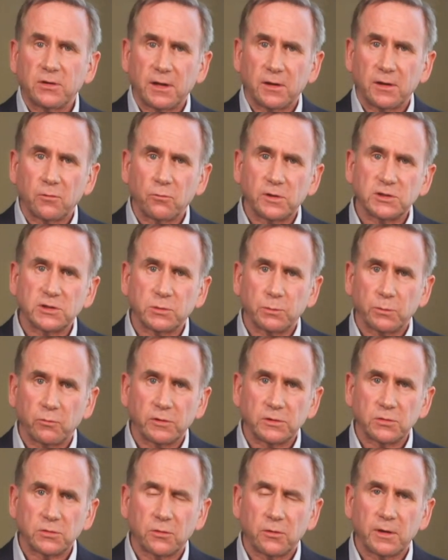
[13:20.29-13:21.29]
to get a reasonable
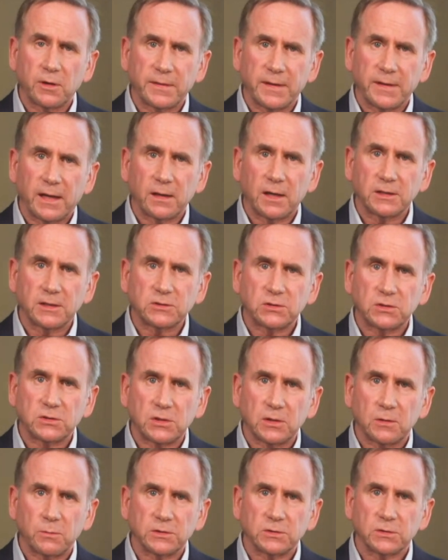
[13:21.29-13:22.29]
return on that
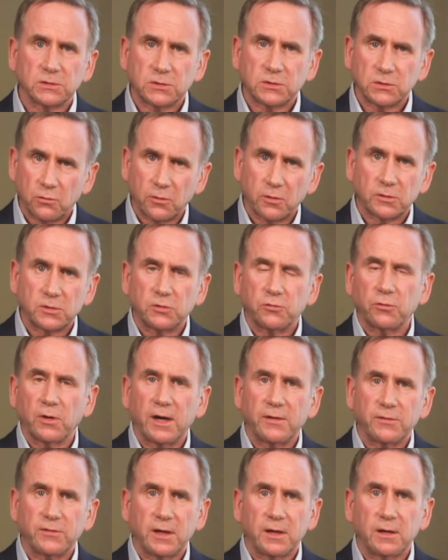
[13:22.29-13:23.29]
licensing business in order to
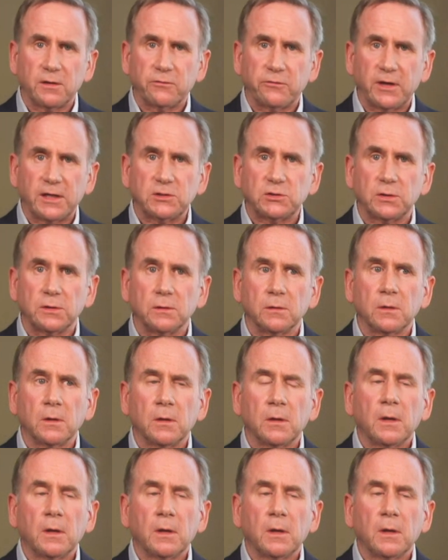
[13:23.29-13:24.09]
drive that innovation.